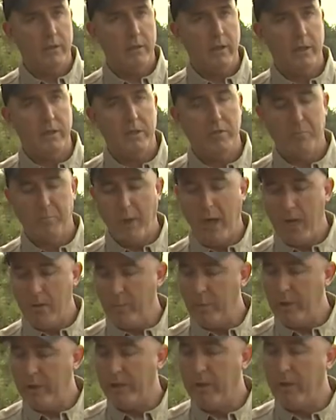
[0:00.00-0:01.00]
like this bottom
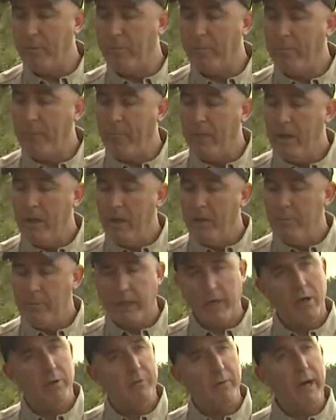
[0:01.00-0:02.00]
one here
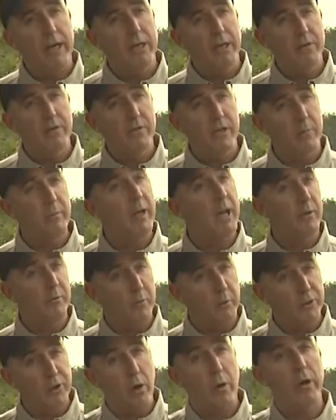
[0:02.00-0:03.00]
because raccoons sometimes
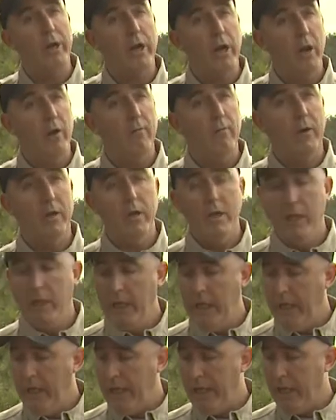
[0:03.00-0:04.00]
will turn it over.
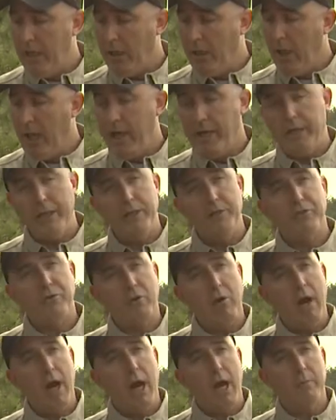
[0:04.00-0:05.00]
And a lot of these
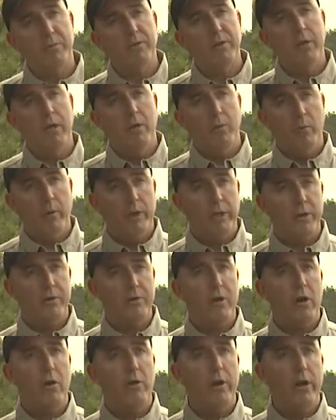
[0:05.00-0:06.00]
traps, when they're
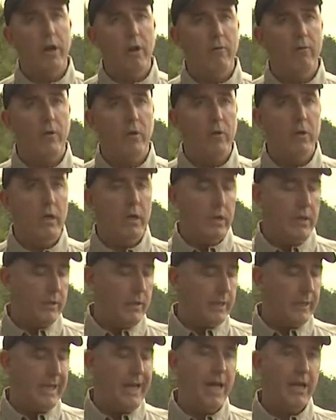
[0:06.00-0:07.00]
turned over,
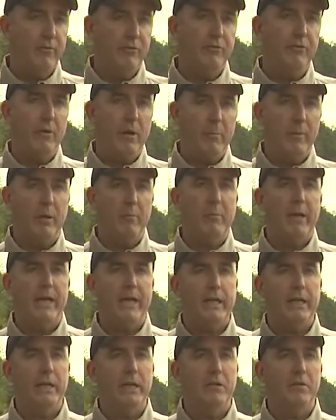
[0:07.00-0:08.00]
the kind of tripping
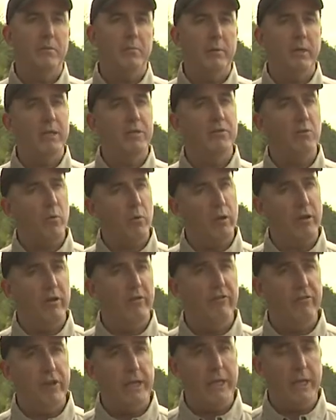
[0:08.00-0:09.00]
mechanism is sort of
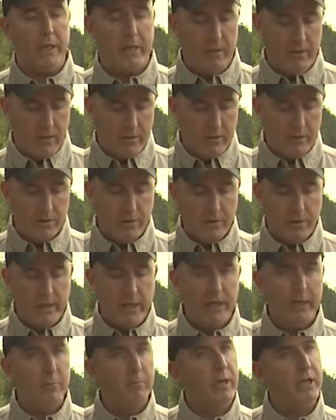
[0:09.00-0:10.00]
defeated. So you
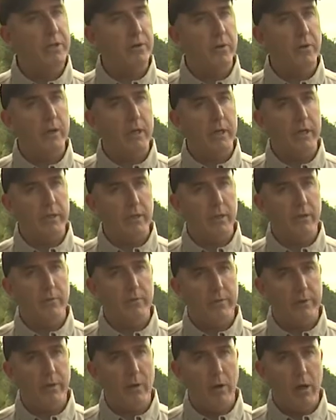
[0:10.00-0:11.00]
need to make sure that they're,
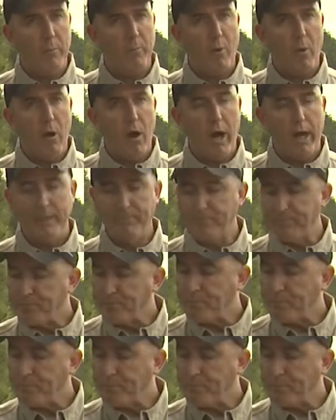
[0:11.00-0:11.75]
they're upright.